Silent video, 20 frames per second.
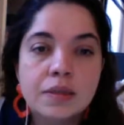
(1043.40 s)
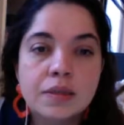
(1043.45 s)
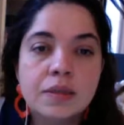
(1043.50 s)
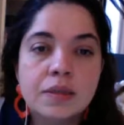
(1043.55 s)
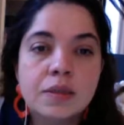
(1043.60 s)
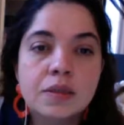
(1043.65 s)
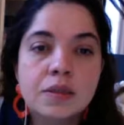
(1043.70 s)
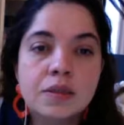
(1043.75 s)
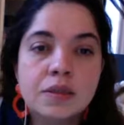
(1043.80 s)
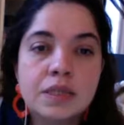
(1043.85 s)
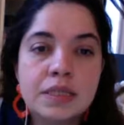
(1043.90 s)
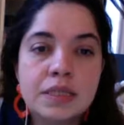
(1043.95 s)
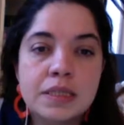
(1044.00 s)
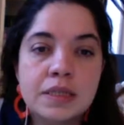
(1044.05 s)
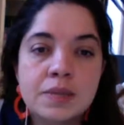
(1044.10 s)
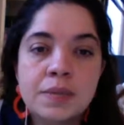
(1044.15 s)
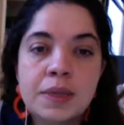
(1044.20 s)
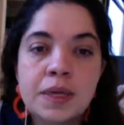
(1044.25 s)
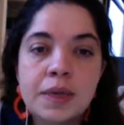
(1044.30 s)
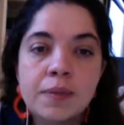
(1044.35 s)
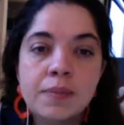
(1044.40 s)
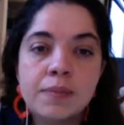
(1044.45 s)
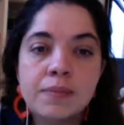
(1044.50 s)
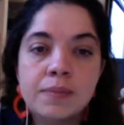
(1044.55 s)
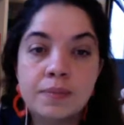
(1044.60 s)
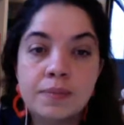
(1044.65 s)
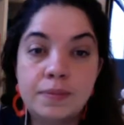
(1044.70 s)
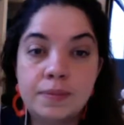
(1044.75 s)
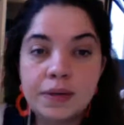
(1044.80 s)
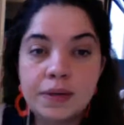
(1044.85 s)
So this is me,
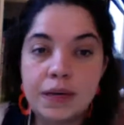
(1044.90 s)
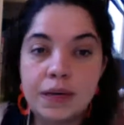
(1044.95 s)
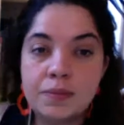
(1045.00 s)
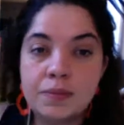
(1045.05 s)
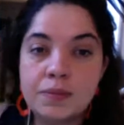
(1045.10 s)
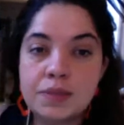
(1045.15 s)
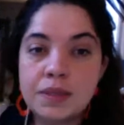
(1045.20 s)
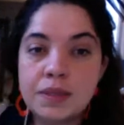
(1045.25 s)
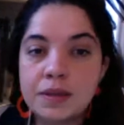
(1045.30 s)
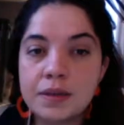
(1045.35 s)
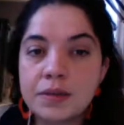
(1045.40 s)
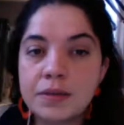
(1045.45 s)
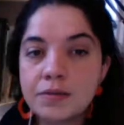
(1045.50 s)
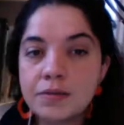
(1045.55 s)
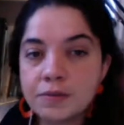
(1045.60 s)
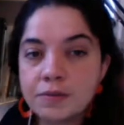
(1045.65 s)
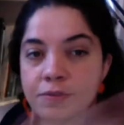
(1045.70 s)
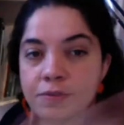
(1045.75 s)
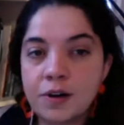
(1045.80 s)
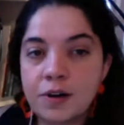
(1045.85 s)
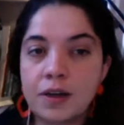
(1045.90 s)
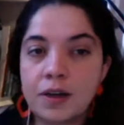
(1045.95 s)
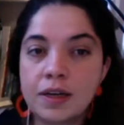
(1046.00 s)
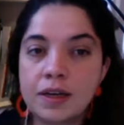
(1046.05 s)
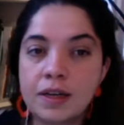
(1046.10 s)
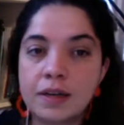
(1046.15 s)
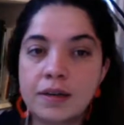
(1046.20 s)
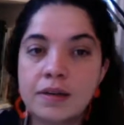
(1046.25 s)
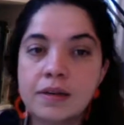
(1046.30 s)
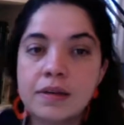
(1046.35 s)
clumsy,
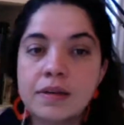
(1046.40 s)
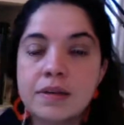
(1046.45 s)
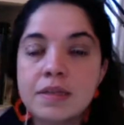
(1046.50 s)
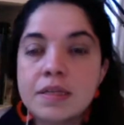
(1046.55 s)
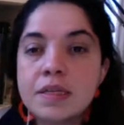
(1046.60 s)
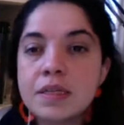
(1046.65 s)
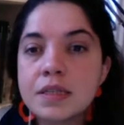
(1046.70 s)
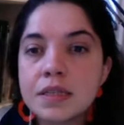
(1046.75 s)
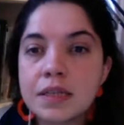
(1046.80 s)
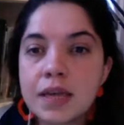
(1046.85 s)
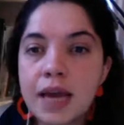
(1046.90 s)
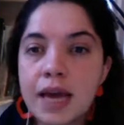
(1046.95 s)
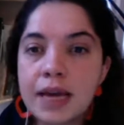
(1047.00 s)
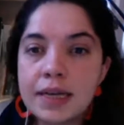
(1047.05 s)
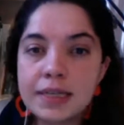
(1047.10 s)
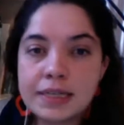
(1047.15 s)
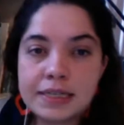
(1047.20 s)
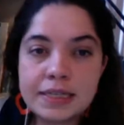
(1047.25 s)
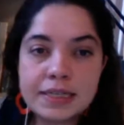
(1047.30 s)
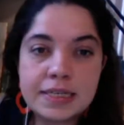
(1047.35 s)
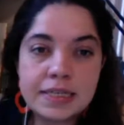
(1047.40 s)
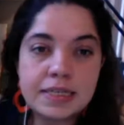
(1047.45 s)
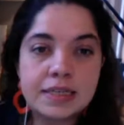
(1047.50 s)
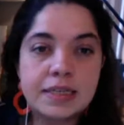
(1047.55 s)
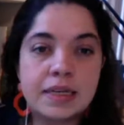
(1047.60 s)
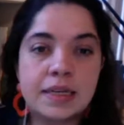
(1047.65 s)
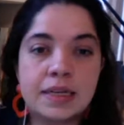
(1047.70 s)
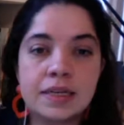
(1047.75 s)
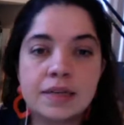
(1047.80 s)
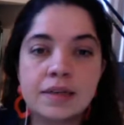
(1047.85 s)
falling calendars
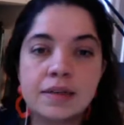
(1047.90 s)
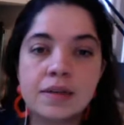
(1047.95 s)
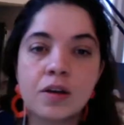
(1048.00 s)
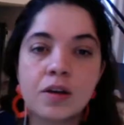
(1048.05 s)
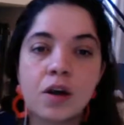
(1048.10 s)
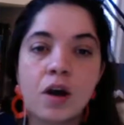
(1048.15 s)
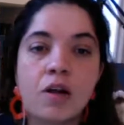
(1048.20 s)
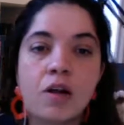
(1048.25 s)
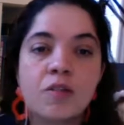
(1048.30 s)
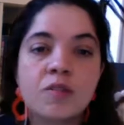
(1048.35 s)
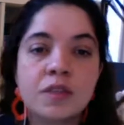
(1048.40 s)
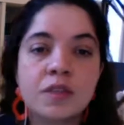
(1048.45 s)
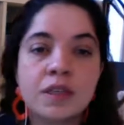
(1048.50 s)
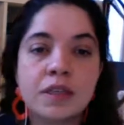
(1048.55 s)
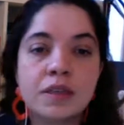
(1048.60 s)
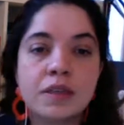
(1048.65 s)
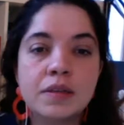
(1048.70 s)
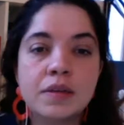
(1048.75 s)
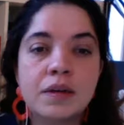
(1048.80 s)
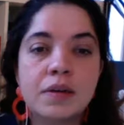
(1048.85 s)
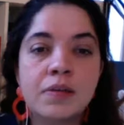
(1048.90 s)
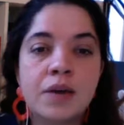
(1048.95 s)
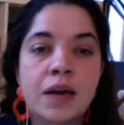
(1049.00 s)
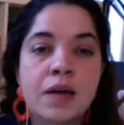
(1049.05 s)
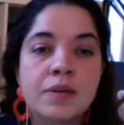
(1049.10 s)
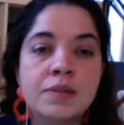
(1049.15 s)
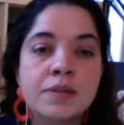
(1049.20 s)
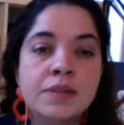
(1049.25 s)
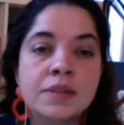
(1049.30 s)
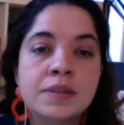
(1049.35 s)
and coffee
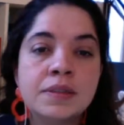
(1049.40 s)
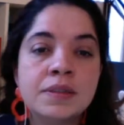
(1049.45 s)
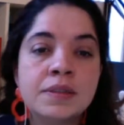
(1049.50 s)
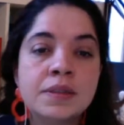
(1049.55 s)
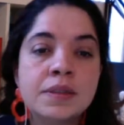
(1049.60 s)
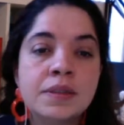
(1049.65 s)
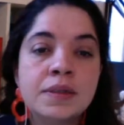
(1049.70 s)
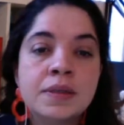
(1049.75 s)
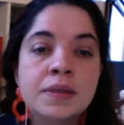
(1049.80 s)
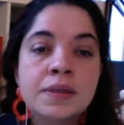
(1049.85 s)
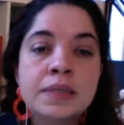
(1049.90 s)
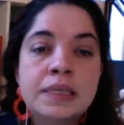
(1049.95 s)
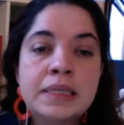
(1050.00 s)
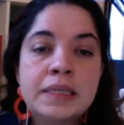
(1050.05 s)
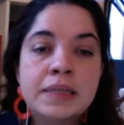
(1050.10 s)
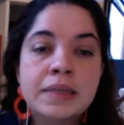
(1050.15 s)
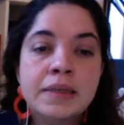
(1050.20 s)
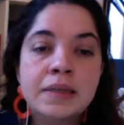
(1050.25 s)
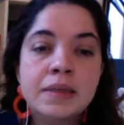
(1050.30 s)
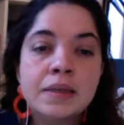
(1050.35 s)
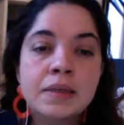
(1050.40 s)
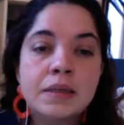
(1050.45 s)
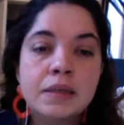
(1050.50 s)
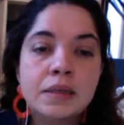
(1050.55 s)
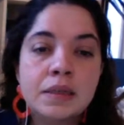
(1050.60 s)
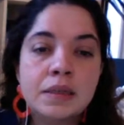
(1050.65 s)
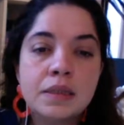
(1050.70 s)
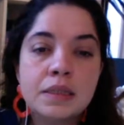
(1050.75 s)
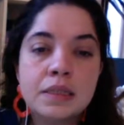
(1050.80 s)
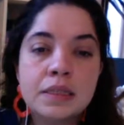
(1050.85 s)
around.
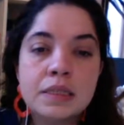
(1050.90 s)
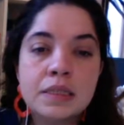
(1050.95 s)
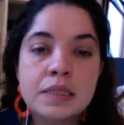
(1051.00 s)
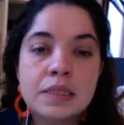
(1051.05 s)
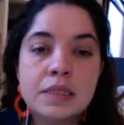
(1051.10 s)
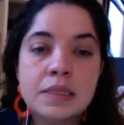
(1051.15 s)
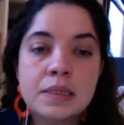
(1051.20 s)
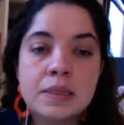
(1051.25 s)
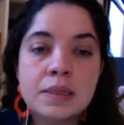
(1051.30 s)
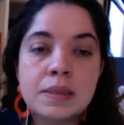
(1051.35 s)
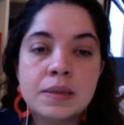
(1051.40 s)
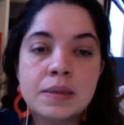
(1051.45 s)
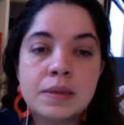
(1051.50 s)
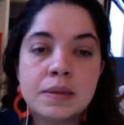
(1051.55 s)
And this is